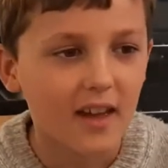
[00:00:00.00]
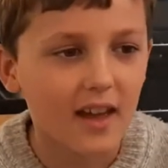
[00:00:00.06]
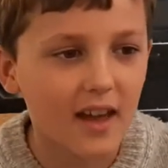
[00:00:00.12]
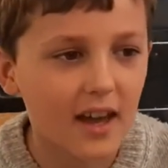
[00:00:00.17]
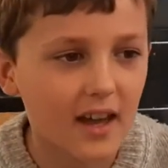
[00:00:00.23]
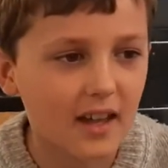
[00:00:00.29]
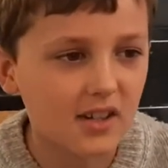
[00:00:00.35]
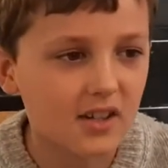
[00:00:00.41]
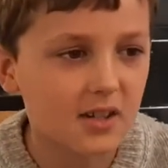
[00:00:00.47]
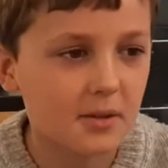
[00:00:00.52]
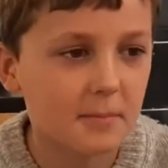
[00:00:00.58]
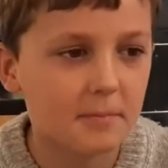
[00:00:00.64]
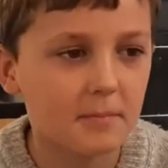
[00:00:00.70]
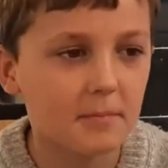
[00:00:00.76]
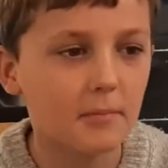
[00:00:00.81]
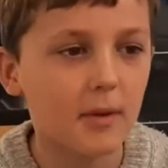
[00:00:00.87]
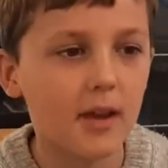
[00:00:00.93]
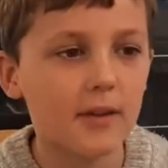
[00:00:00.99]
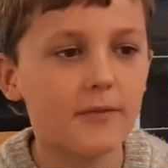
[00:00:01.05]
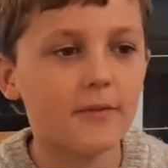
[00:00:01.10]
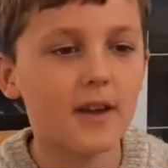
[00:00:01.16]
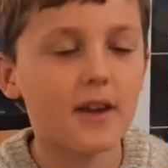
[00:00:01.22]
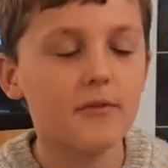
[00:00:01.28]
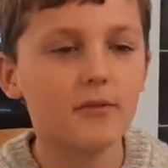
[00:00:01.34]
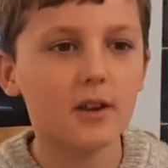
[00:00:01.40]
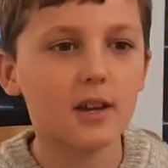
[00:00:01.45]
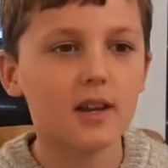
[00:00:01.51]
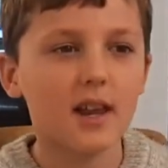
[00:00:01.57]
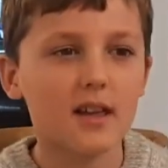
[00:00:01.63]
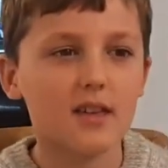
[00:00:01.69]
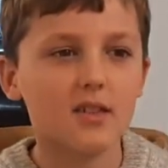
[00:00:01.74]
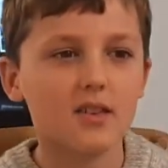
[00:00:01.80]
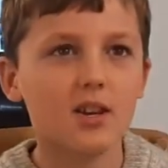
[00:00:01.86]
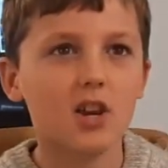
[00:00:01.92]
And my favourite
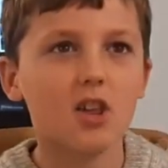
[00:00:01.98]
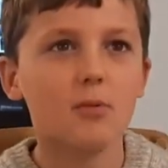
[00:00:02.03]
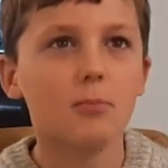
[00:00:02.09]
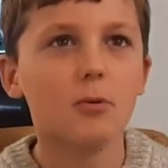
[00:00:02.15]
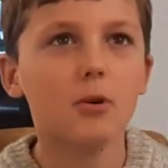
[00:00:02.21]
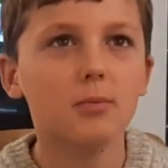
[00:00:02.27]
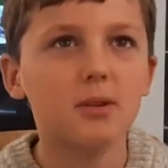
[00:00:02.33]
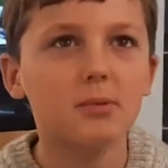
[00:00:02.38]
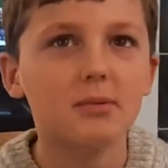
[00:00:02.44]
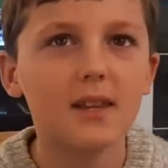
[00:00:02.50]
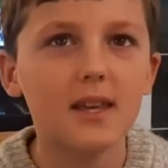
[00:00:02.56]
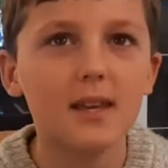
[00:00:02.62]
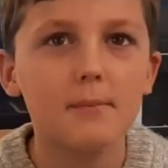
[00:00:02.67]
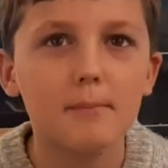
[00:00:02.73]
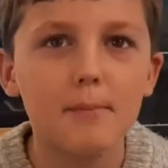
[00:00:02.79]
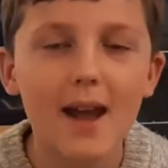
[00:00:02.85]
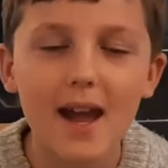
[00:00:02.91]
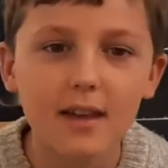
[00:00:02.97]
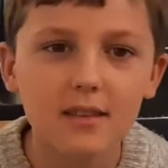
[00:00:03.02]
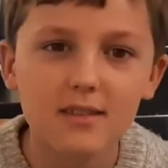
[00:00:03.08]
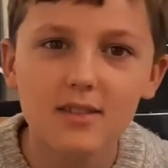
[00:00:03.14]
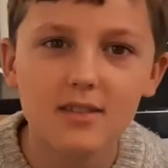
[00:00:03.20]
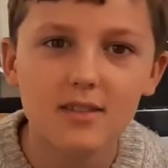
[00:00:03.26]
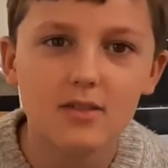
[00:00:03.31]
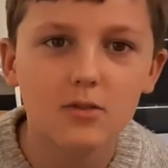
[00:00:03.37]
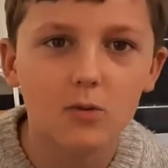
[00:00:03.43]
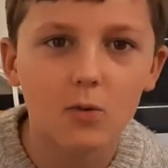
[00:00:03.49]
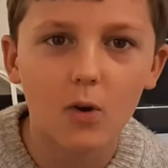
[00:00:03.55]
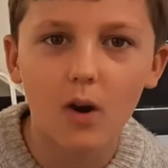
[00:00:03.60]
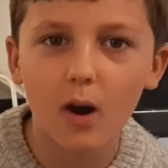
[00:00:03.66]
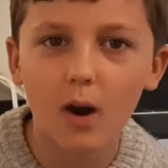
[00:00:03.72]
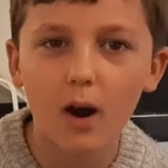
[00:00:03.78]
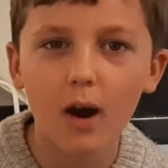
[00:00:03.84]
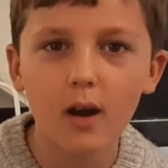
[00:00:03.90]
lesson is probably maths or
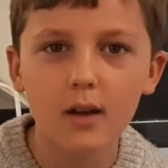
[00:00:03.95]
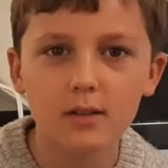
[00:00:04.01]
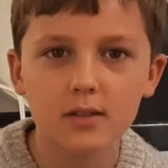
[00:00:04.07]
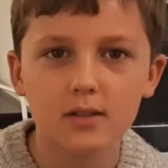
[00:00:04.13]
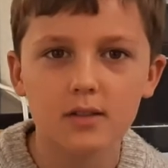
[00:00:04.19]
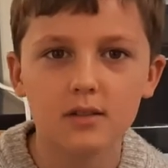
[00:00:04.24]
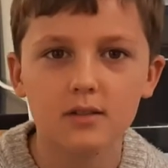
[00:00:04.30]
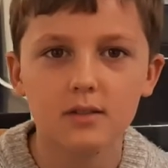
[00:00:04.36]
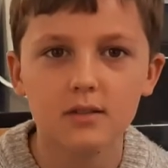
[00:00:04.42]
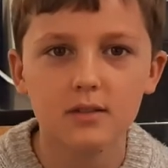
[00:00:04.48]
art.